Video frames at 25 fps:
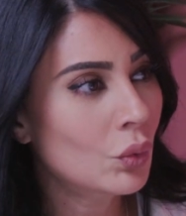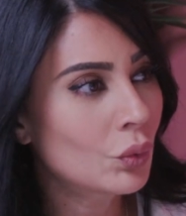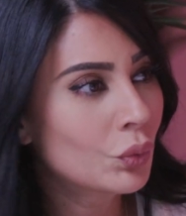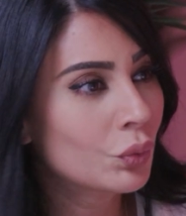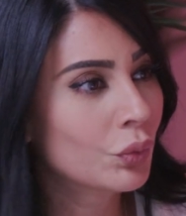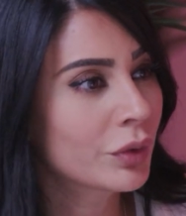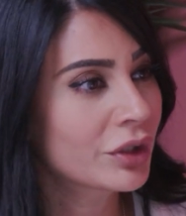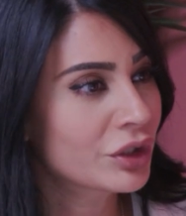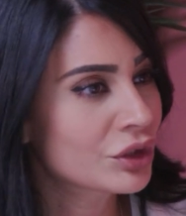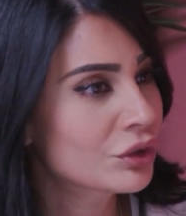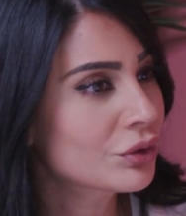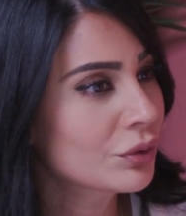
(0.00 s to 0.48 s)

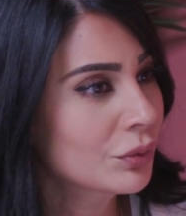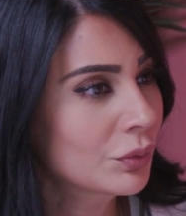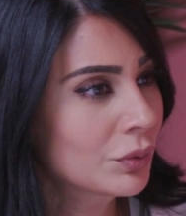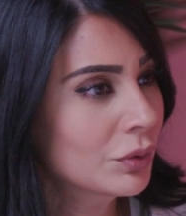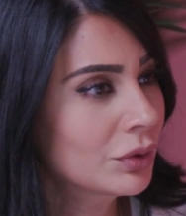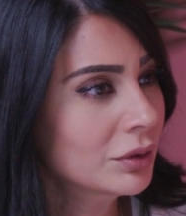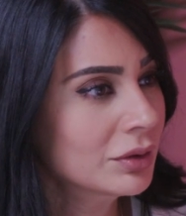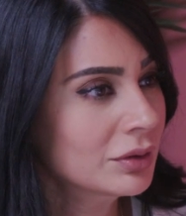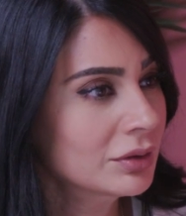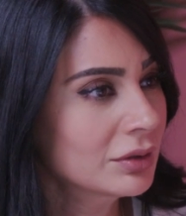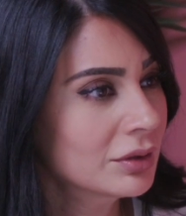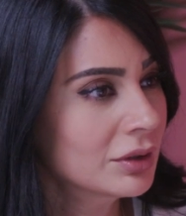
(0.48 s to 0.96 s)

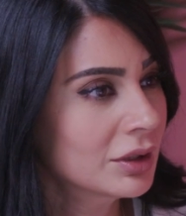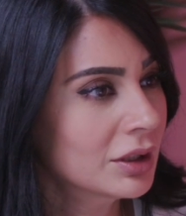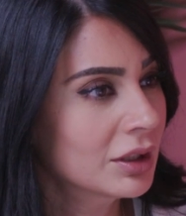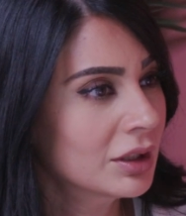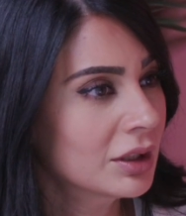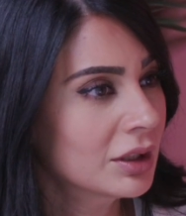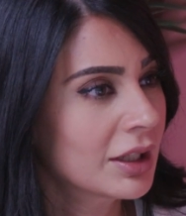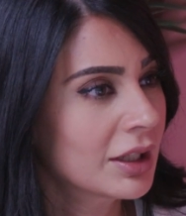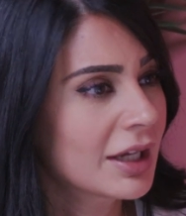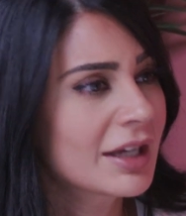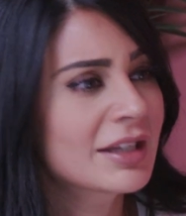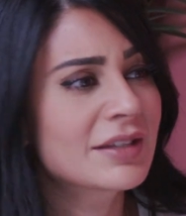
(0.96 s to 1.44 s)
ritual
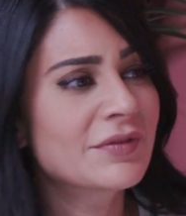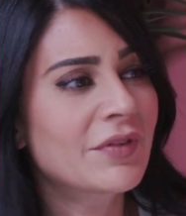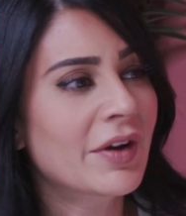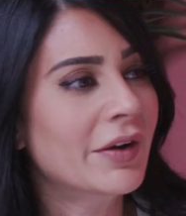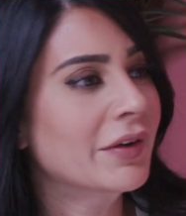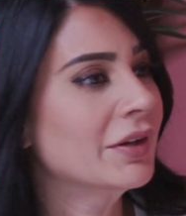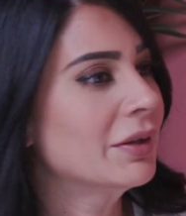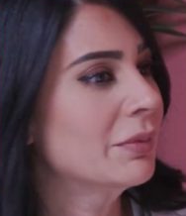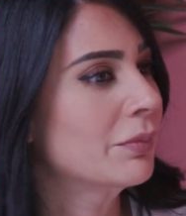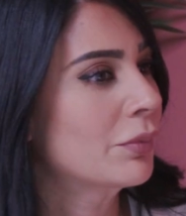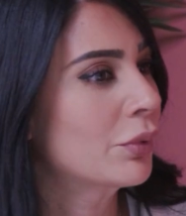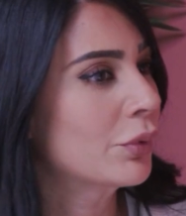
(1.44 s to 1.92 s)
is
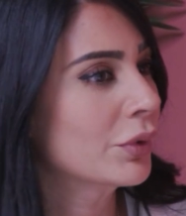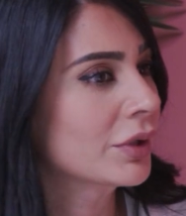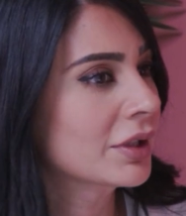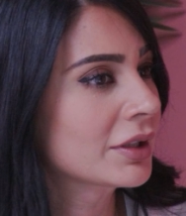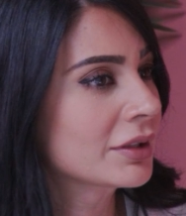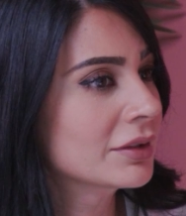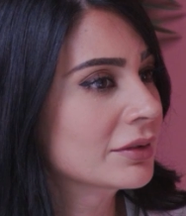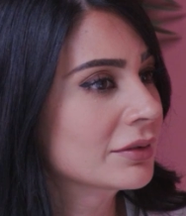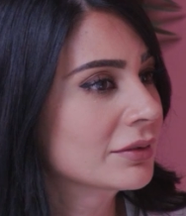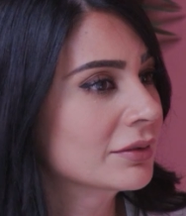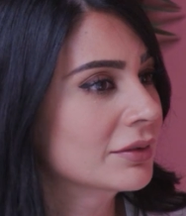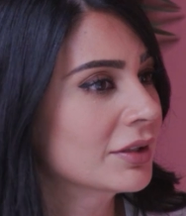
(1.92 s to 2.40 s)
very important.